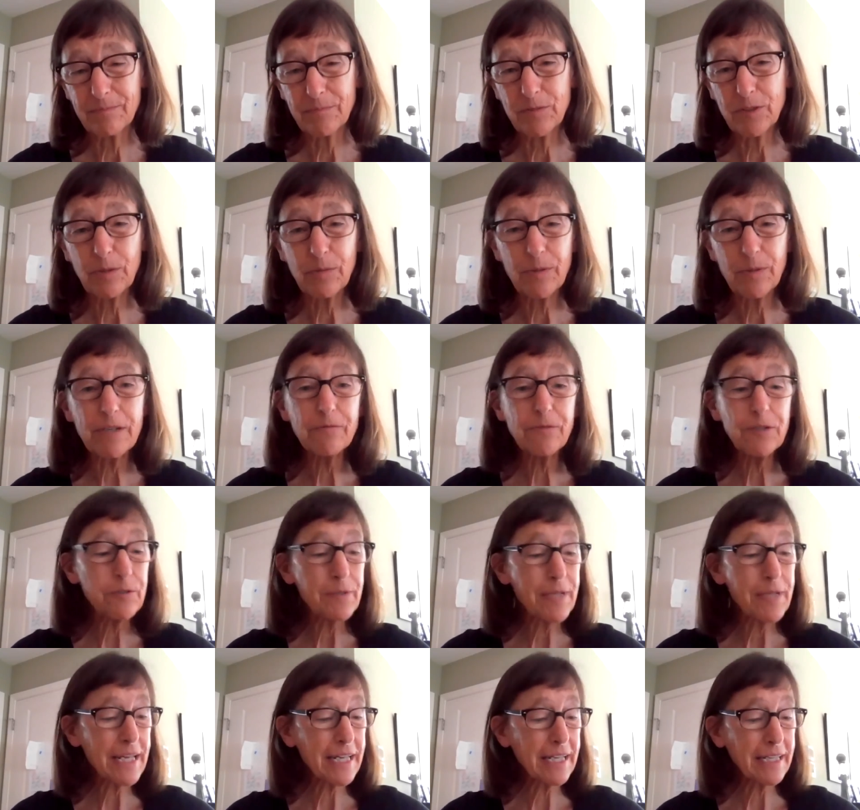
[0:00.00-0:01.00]
So if you
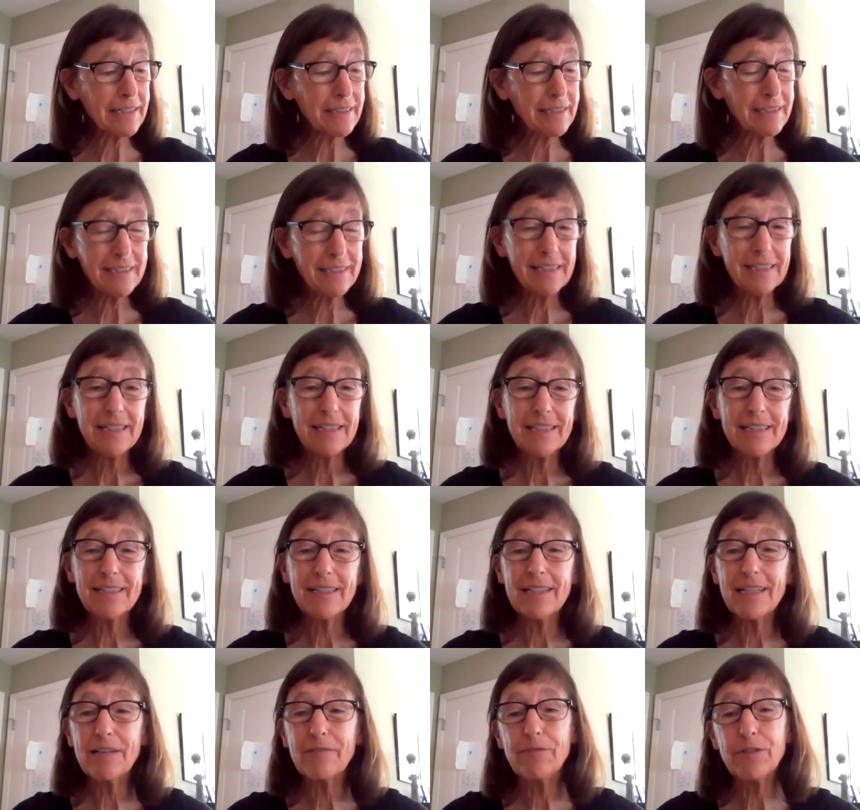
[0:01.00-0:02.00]
can,
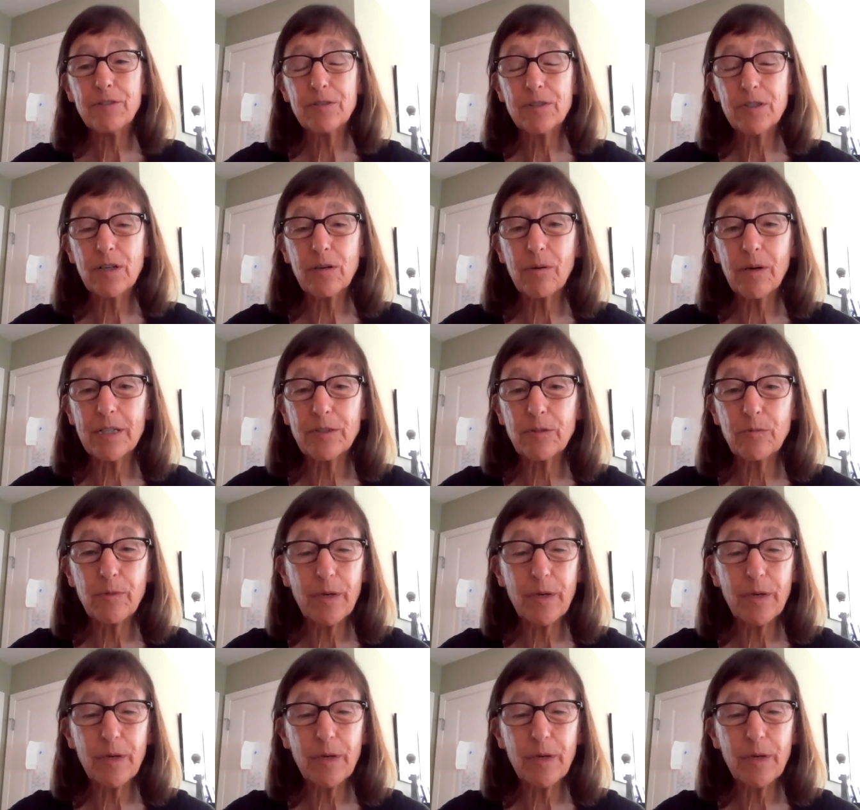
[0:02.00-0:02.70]
if you can go on the